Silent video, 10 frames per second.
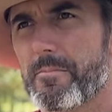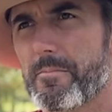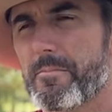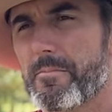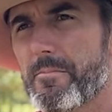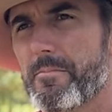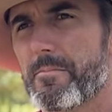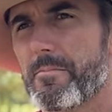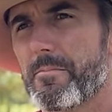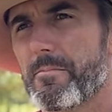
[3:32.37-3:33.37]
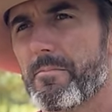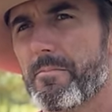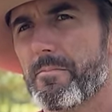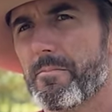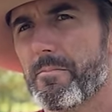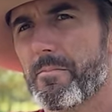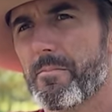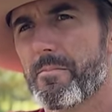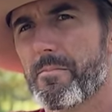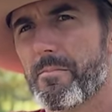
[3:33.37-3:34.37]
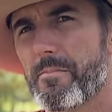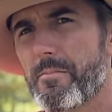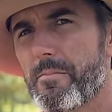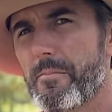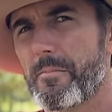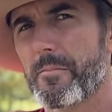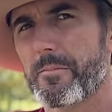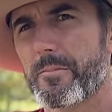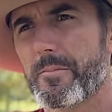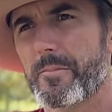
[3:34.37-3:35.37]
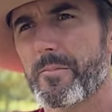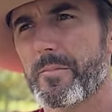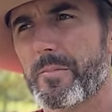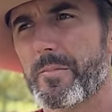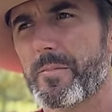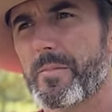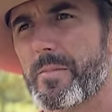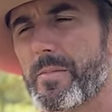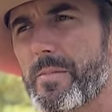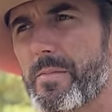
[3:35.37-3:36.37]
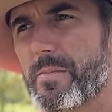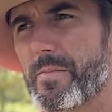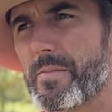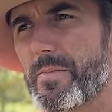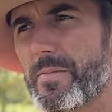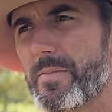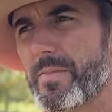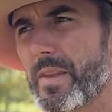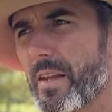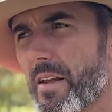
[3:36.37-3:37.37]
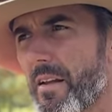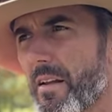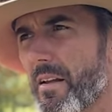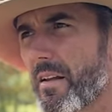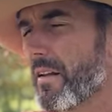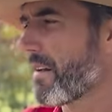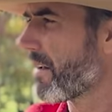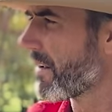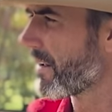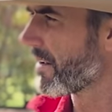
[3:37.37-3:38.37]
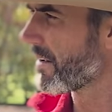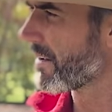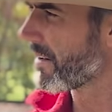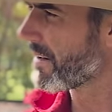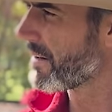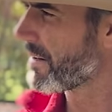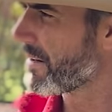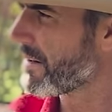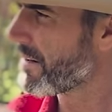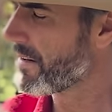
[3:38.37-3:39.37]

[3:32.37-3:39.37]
(silent)